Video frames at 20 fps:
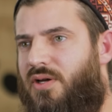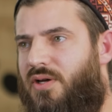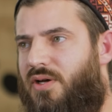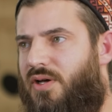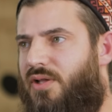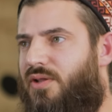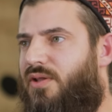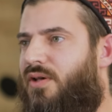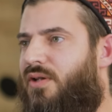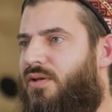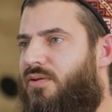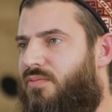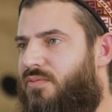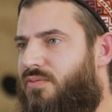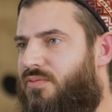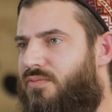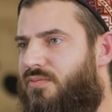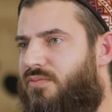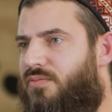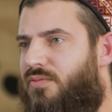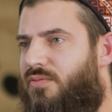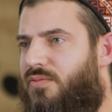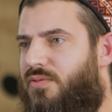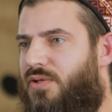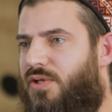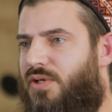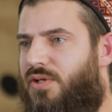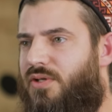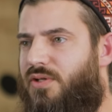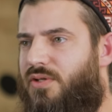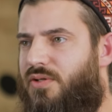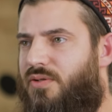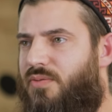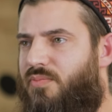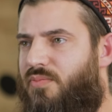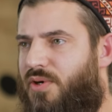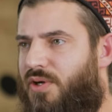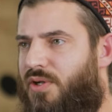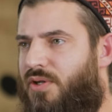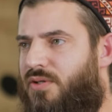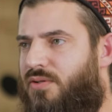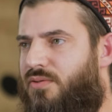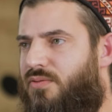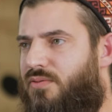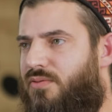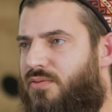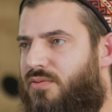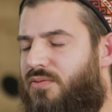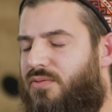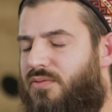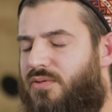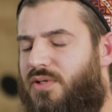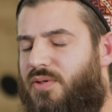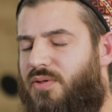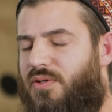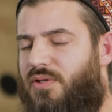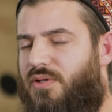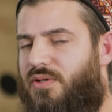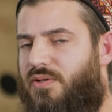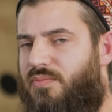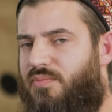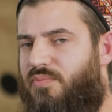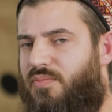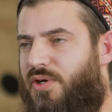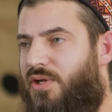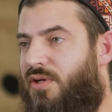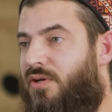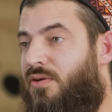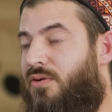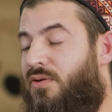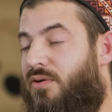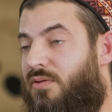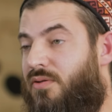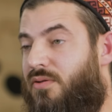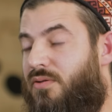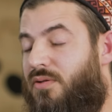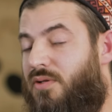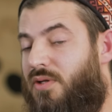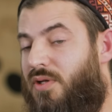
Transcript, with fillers: Adan the prayer to the prayer call.